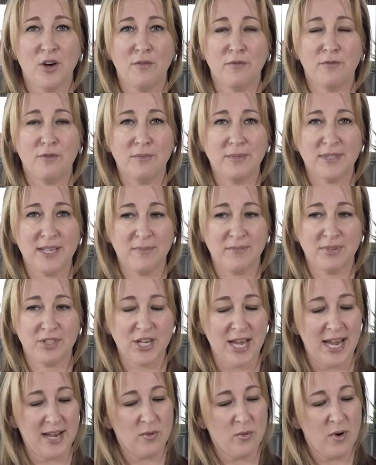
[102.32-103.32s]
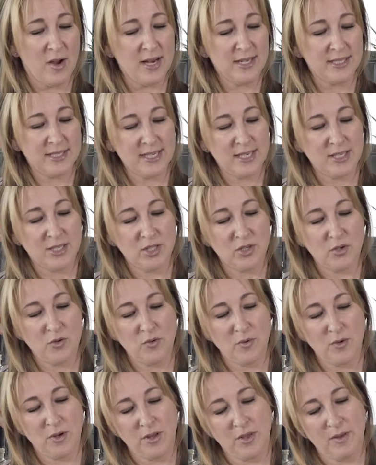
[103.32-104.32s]
of room temperature egg whites
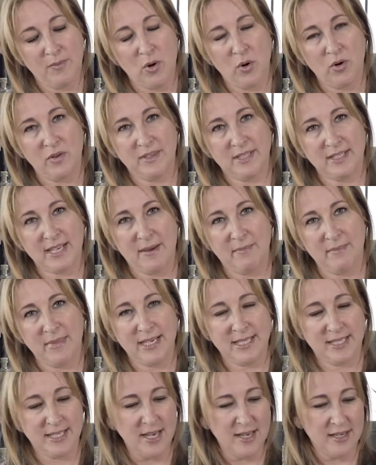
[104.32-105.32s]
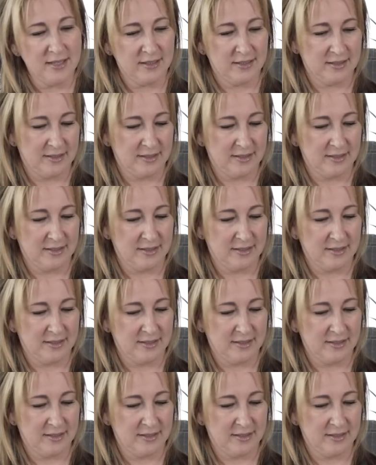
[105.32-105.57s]
into the bowl of a stand mixer